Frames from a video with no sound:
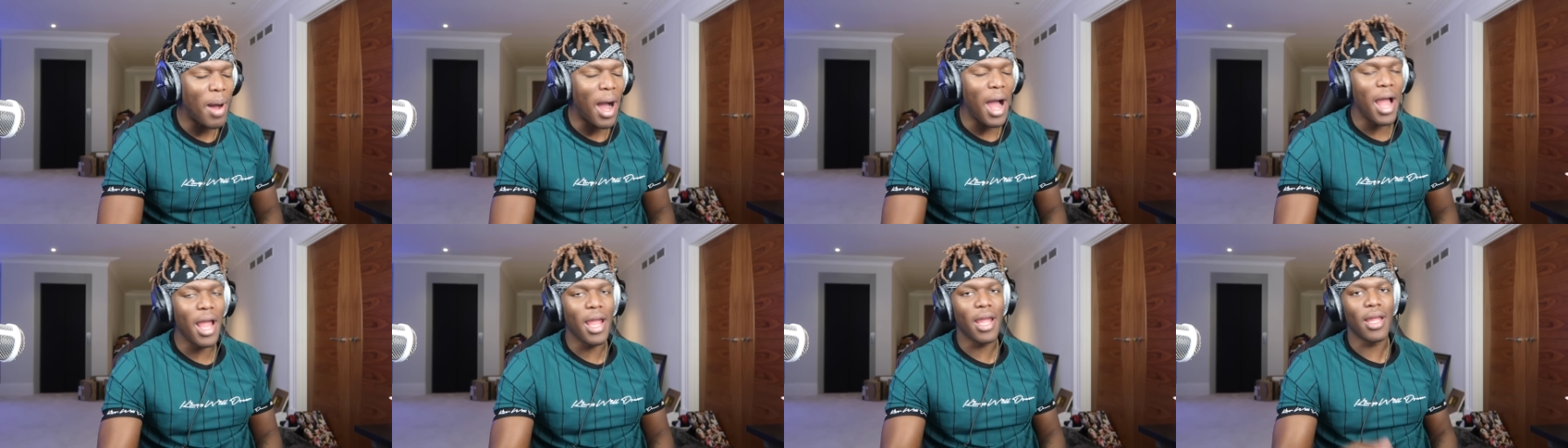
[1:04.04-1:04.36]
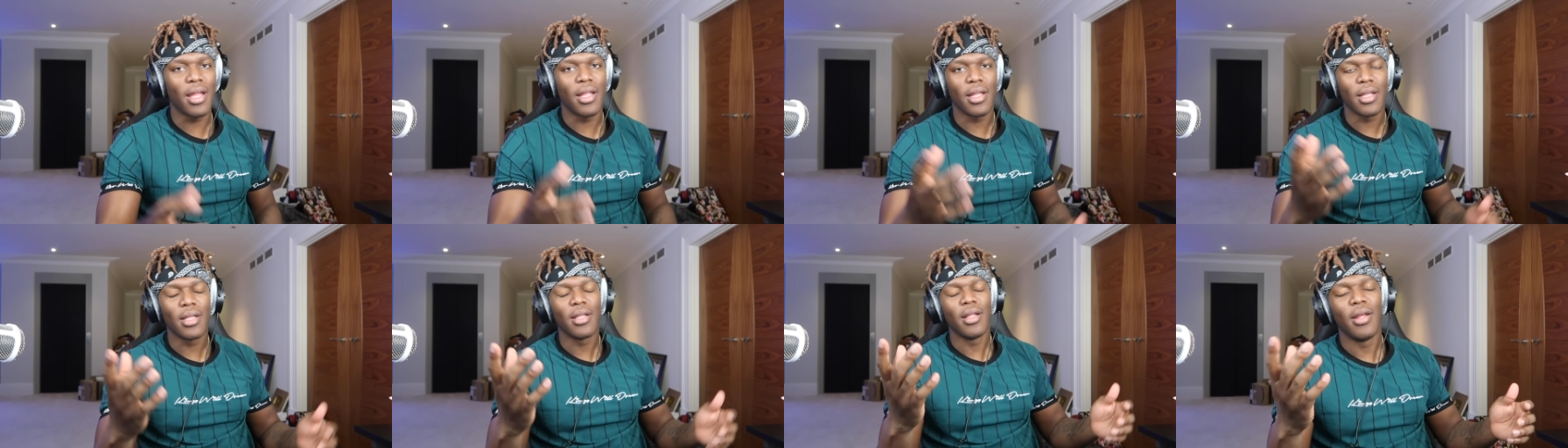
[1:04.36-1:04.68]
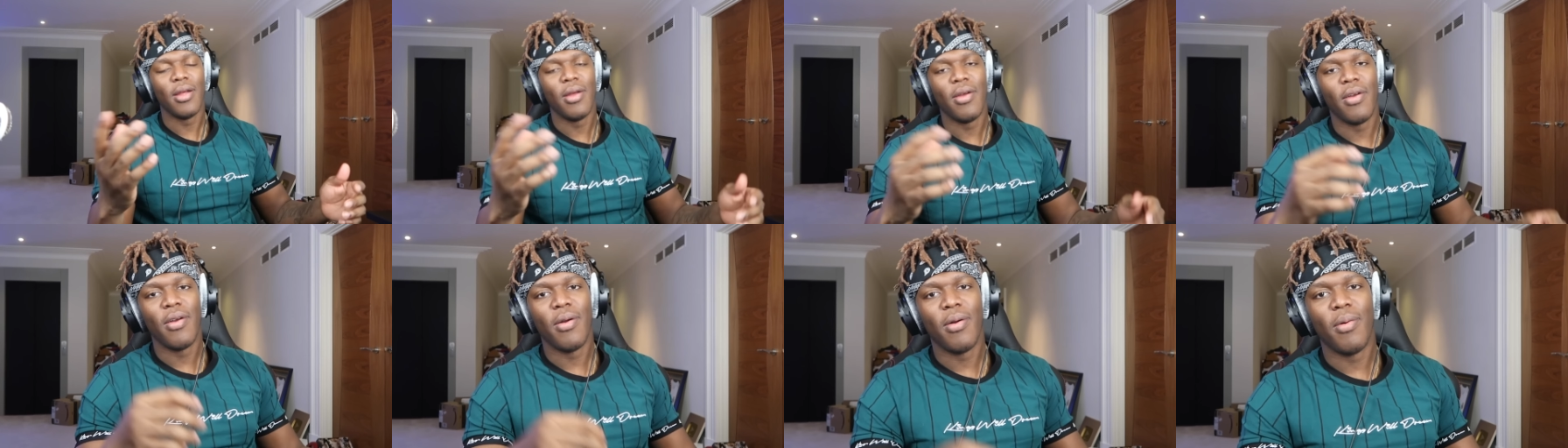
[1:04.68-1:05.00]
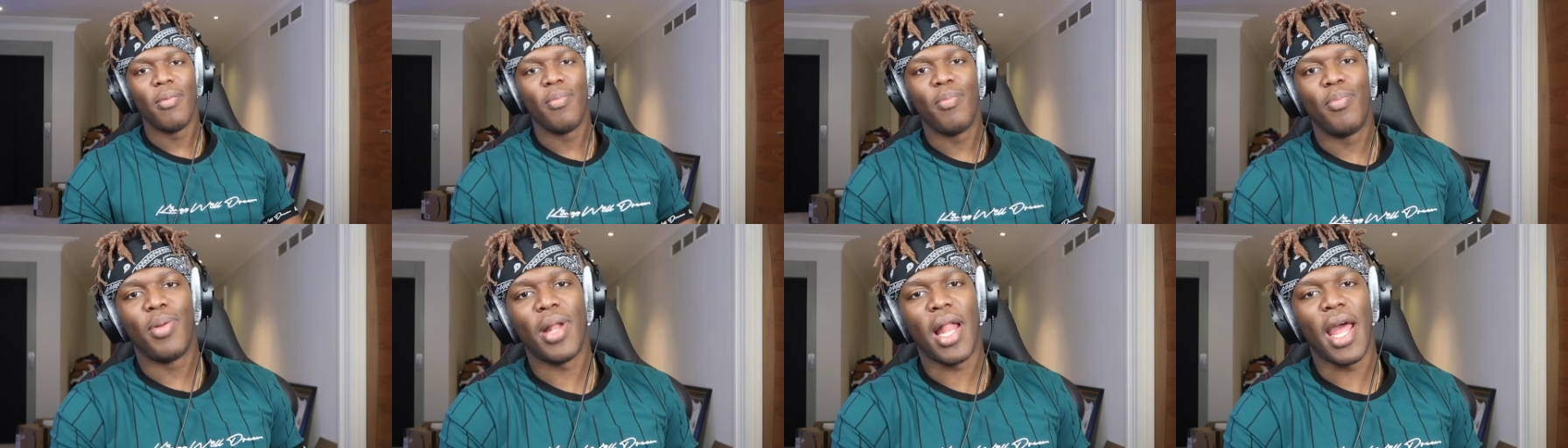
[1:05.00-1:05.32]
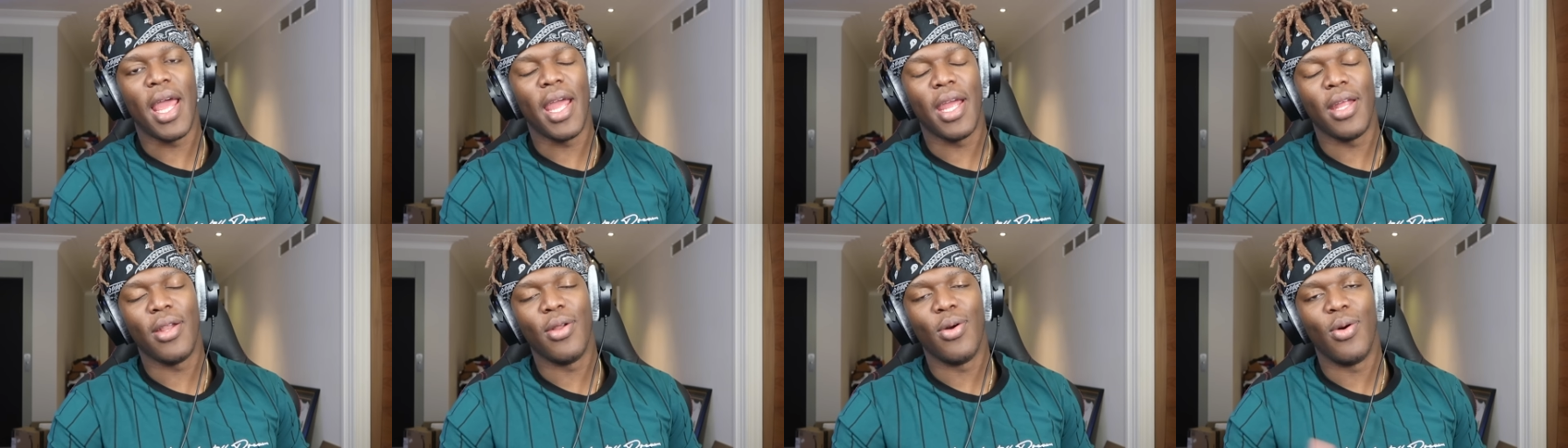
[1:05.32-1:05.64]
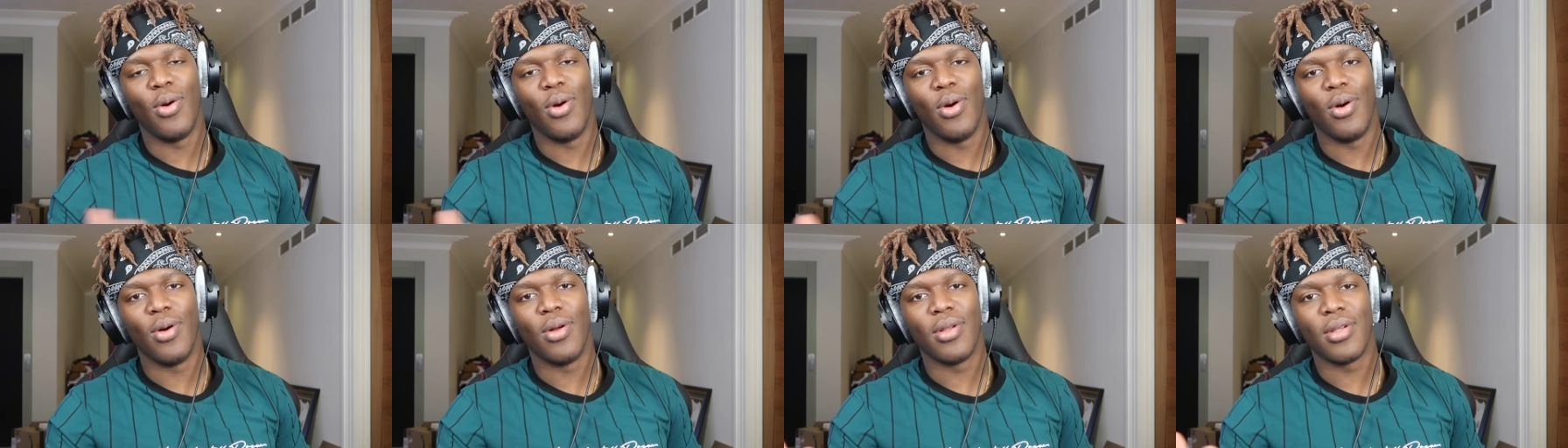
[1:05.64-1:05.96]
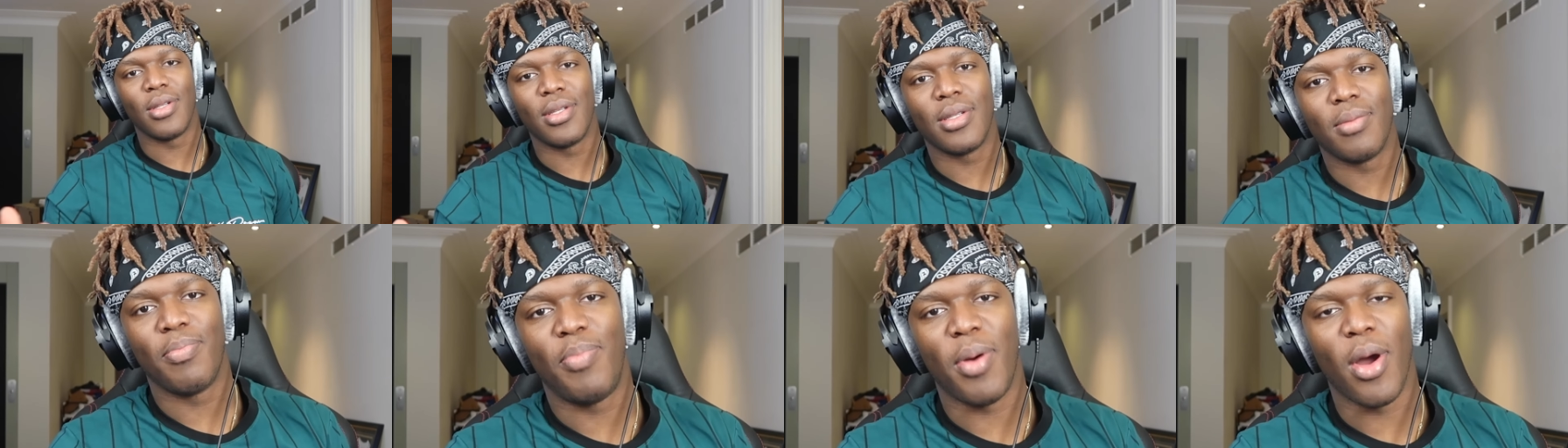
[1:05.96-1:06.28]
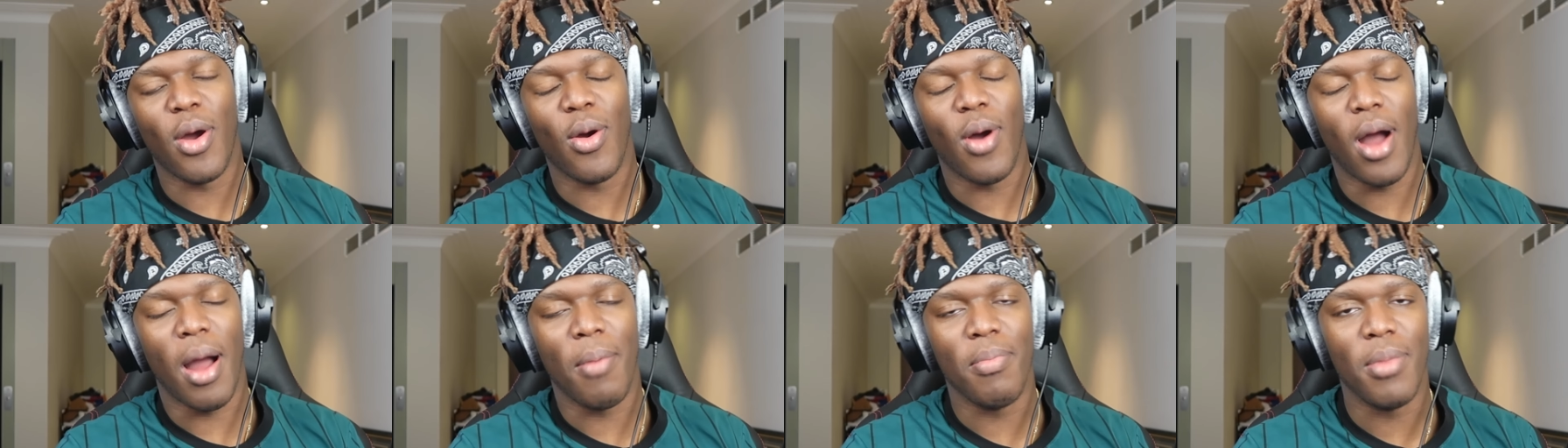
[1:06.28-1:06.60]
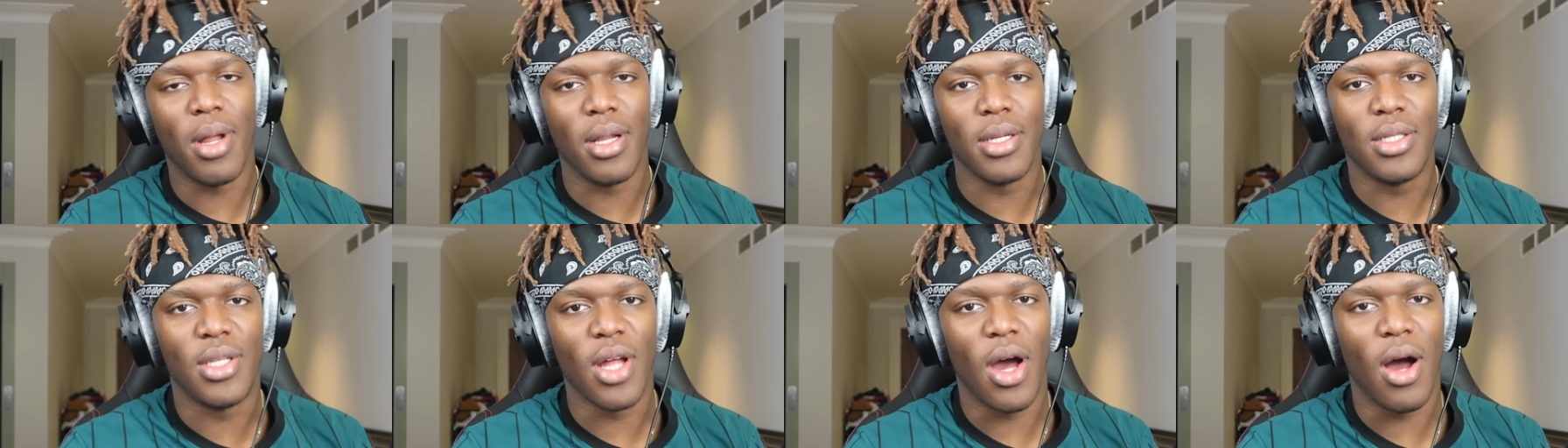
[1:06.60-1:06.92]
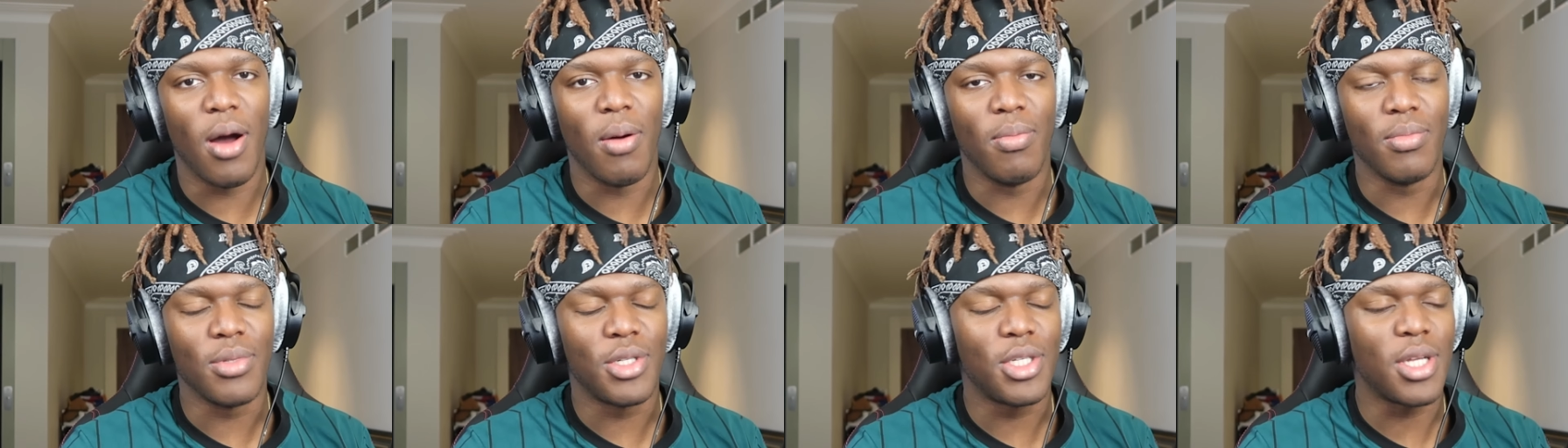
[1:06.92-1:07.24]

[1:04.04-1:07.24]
By plane or boat. I'm not dumb.